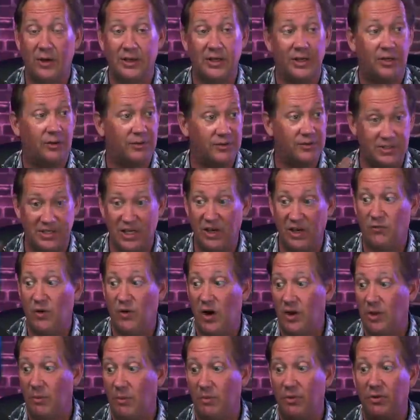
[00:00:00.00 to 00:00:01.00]
and you just
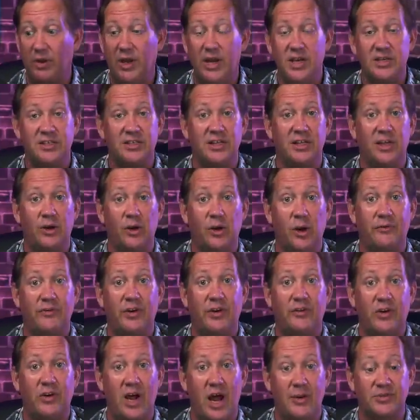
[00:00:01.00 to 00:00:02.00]
defund the police and you don't have
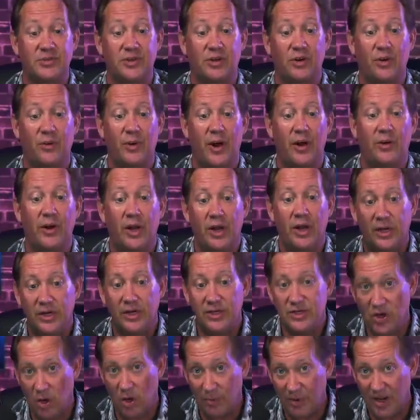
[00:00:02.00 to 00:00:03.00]
enough cops to go around.
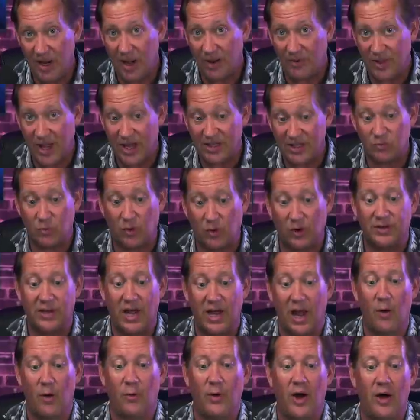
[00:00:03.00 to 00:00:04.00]
Show me how that's worked
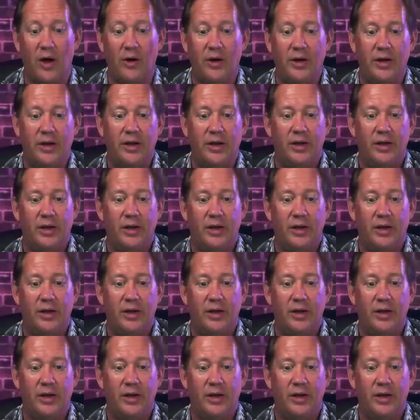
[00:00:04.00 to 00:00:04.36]
out well.